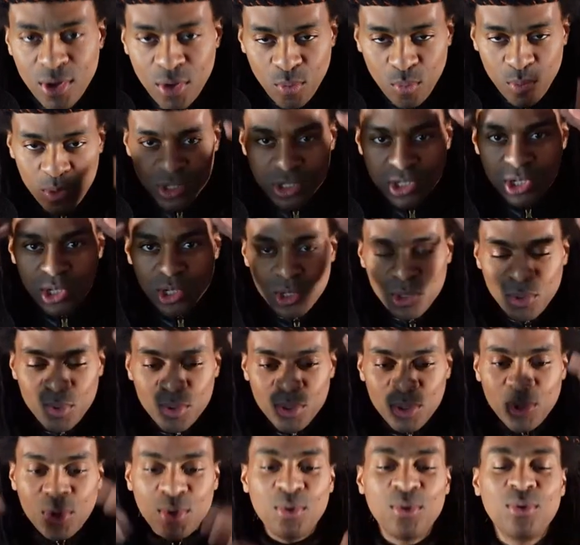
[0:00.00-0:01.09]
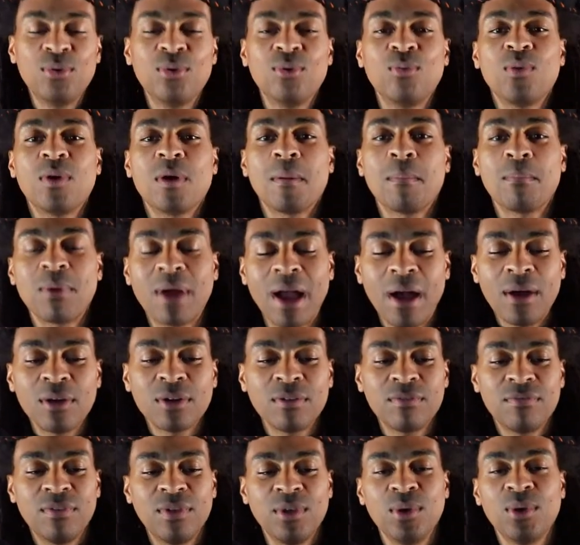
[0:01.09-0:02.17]
We salute you. We are proud
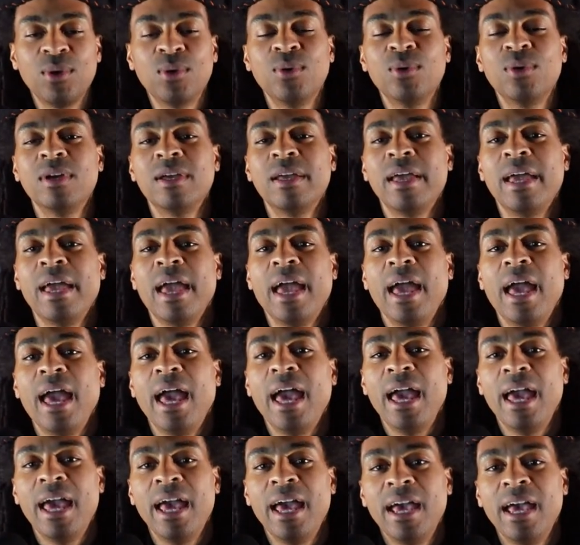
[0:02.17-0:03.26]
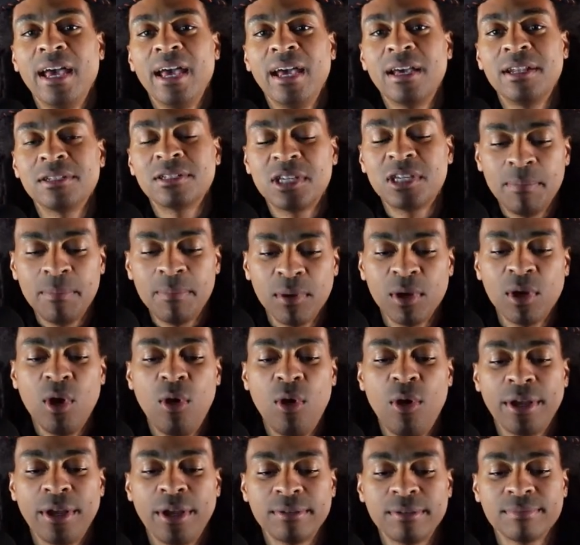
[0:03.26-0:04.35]
of you. And keep it
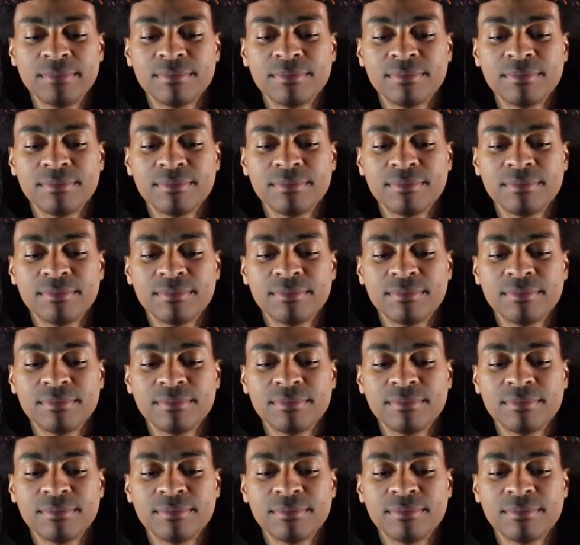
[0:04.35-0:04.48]
going.